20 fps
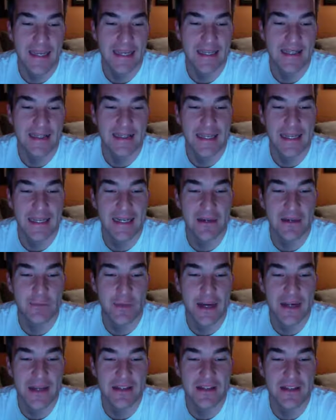Atlanta
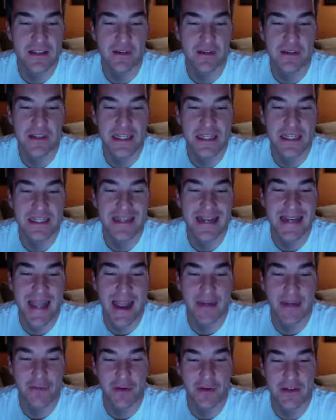raised their season
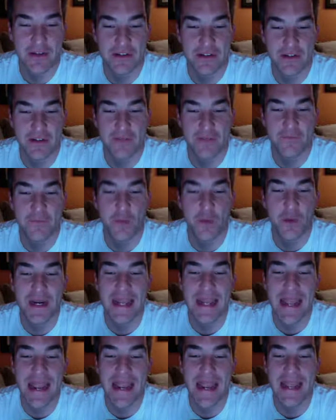average to
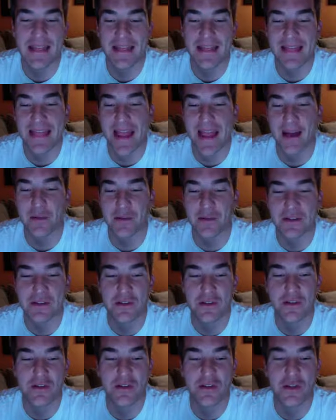
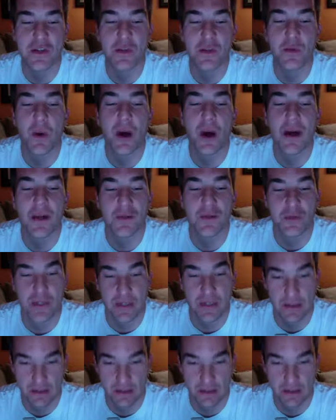48,200.